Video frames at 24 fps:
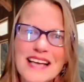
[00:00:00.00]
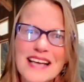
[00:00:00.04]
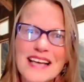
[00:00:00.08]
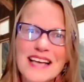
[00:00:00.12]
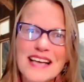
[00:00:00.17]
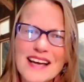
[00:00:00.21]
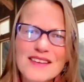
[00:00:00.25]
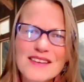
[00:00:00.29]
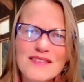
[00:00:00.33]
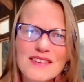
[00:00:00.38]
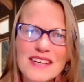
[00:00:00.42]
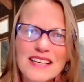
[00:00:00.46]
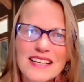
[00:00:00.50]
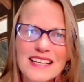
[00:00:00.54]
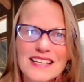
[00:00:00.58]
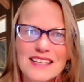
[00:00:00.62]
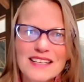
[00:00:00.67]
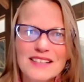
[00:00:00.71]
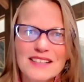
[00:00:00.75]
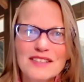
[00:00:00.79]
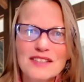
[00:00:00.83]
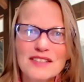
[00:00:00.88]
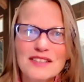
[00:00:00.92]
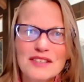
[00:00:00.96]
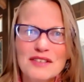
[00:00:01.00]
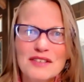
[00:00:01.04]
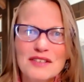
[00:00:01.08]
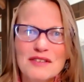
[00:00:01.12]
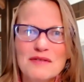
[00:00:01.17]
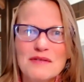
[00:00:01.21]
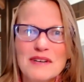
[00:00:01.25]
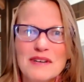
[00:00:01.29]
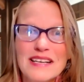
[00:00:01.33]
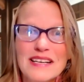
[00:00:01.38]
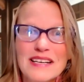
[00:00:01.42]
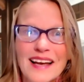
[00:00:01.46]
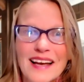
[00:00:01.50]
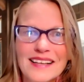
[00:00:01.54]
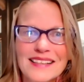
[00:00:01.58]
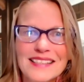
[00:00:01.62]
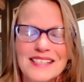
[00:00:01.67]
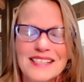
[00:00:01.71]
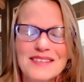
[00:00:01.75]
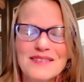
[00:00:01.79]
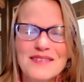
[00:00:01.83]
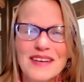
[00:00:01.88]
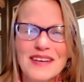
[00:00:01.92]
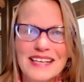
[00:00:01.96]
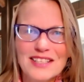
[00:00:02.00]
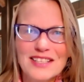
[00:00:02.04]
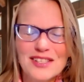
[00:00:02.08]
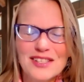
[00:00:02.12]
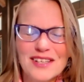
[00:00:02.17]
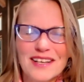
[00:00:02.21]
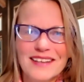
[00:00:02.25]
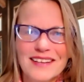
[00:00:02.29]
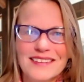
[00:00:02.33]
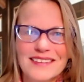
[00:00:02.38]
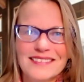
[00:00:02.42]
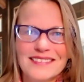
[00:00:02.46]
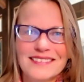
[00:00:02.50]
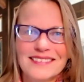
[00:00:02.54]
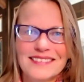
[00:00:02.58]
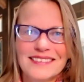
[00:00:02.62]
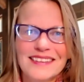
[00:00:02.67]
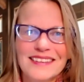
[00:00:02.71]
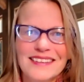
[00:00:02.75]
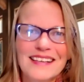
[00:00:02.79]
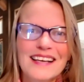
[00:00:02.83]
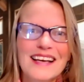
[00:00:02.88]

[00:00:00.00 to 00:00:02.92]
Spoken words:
diving into an activation,